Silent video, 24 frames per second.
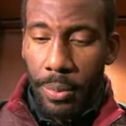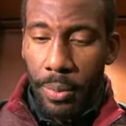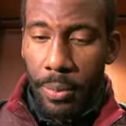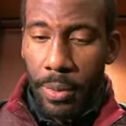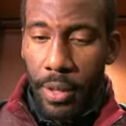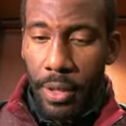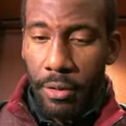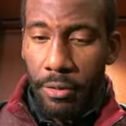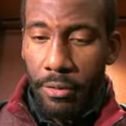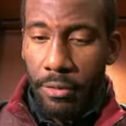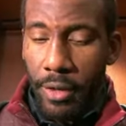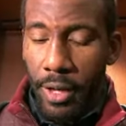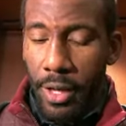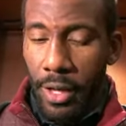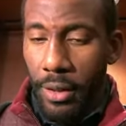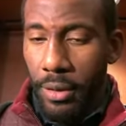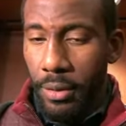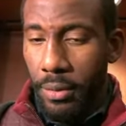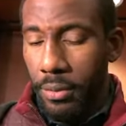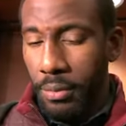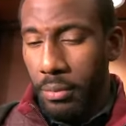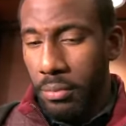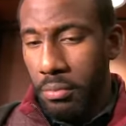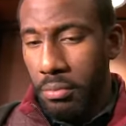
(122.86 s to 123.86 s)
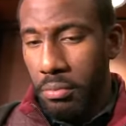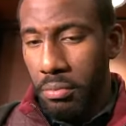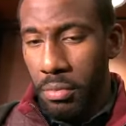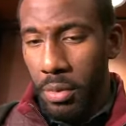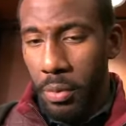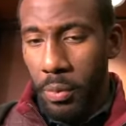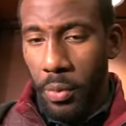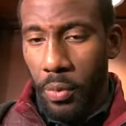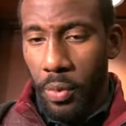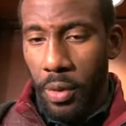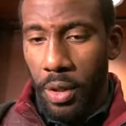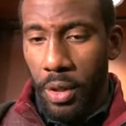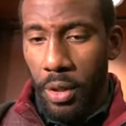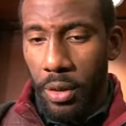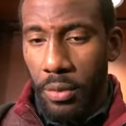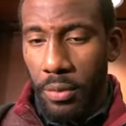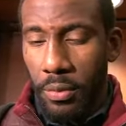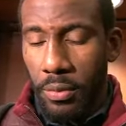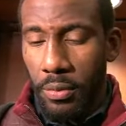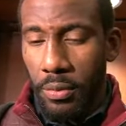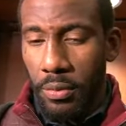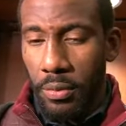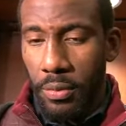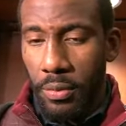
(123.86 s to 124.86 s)
a better fight. We
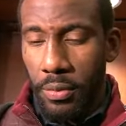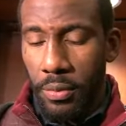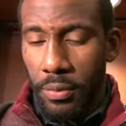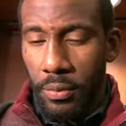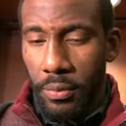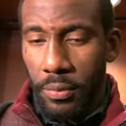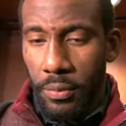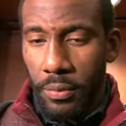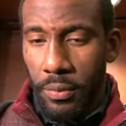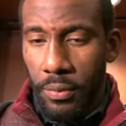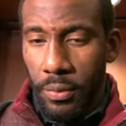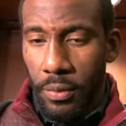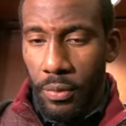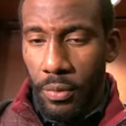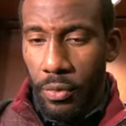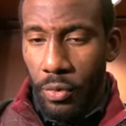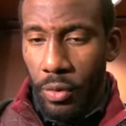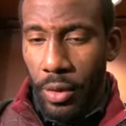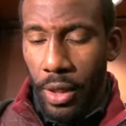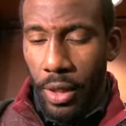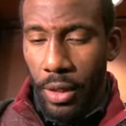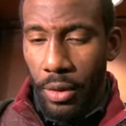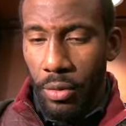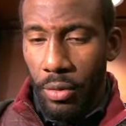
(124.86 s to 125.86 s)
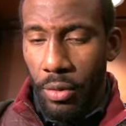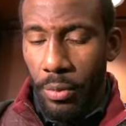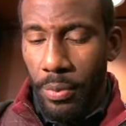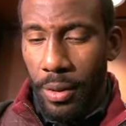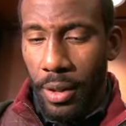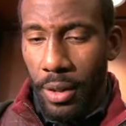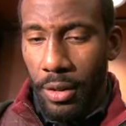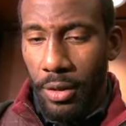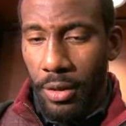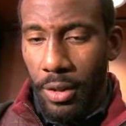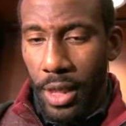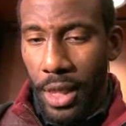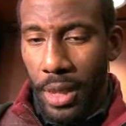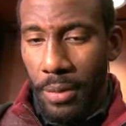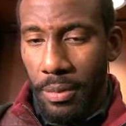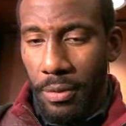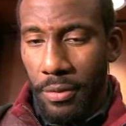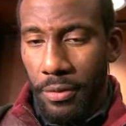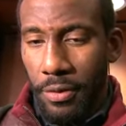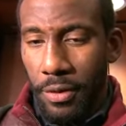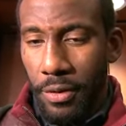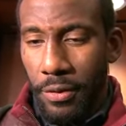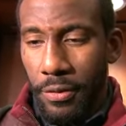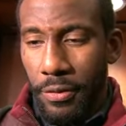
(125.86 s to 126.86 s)
got to do a better job
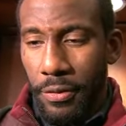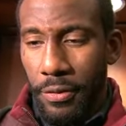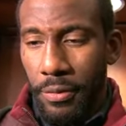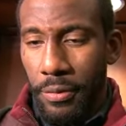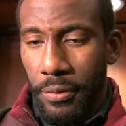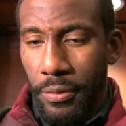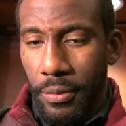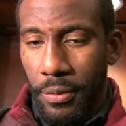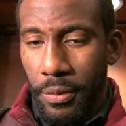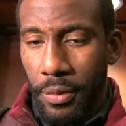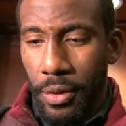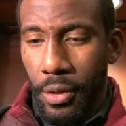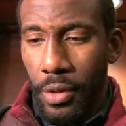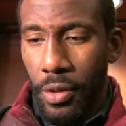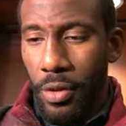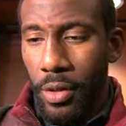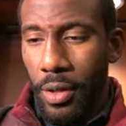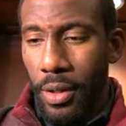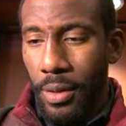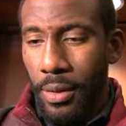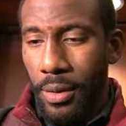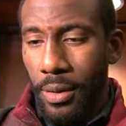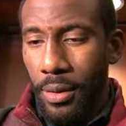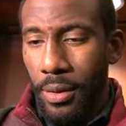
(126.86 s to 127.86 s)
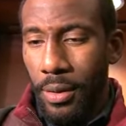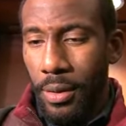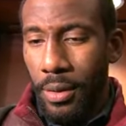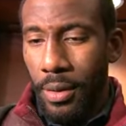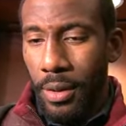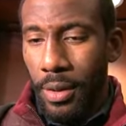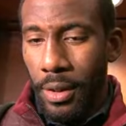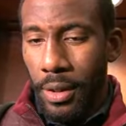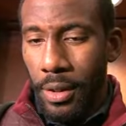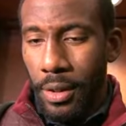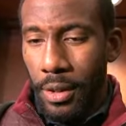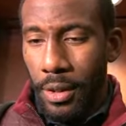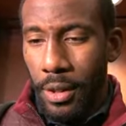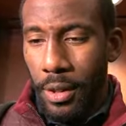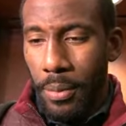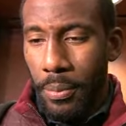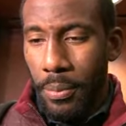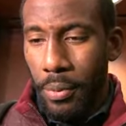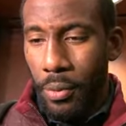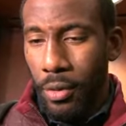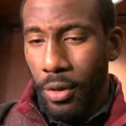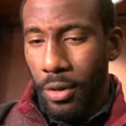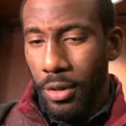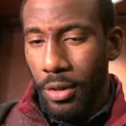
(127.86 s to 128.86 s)
of knowing the
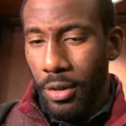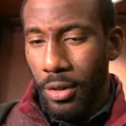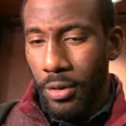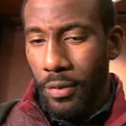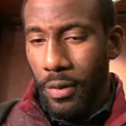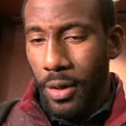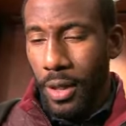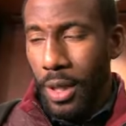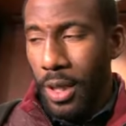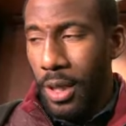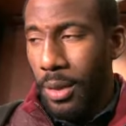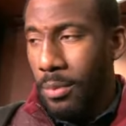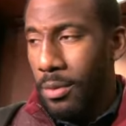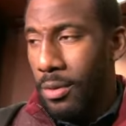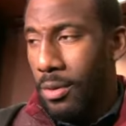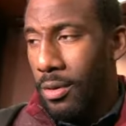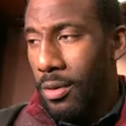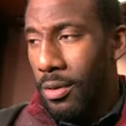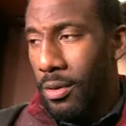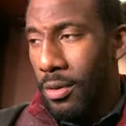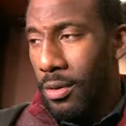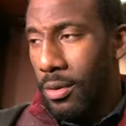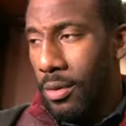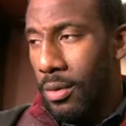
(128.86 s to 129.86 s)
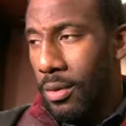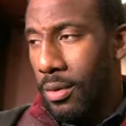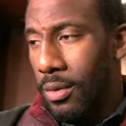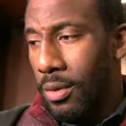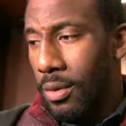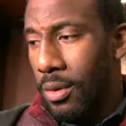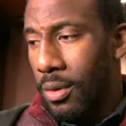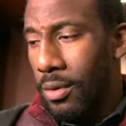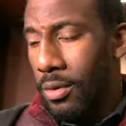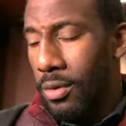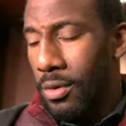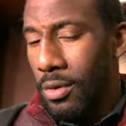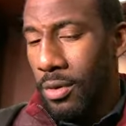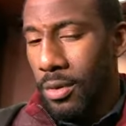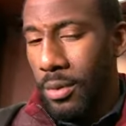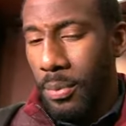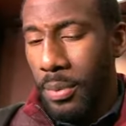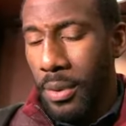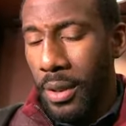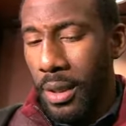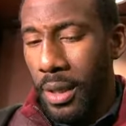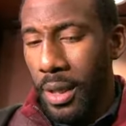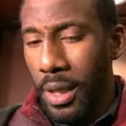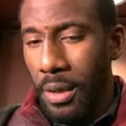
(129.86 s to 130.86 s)
importance of games. This is a
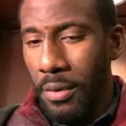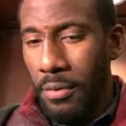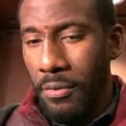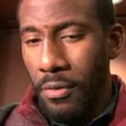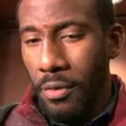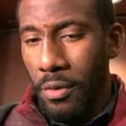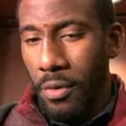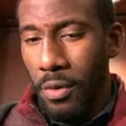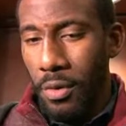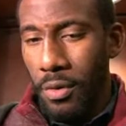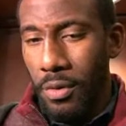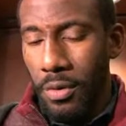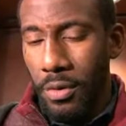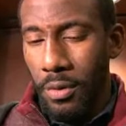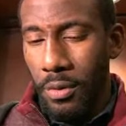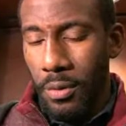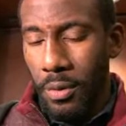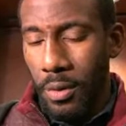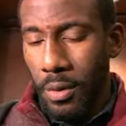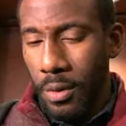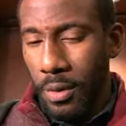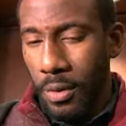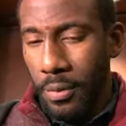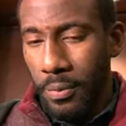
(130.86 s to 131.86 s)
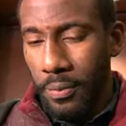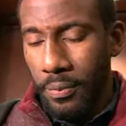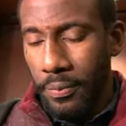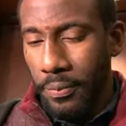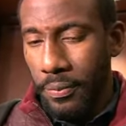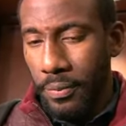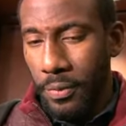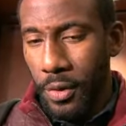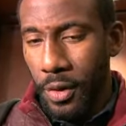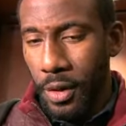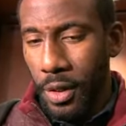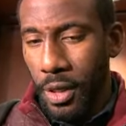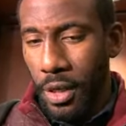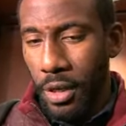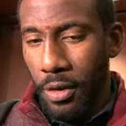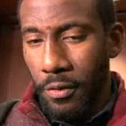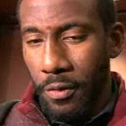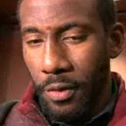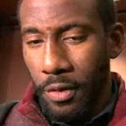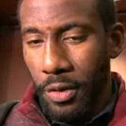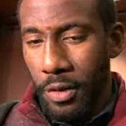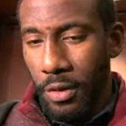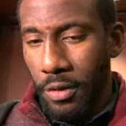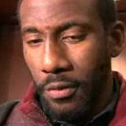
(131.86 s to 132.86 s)
big game for us,
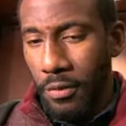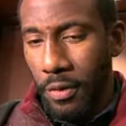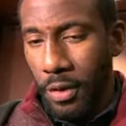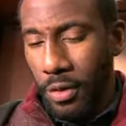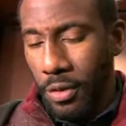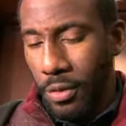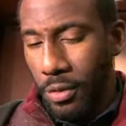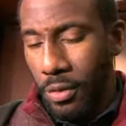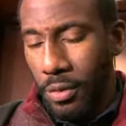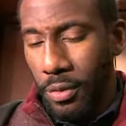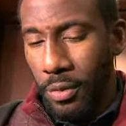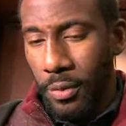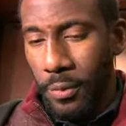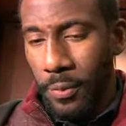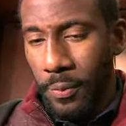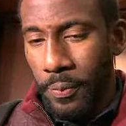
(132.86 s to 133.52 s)
conference and divisional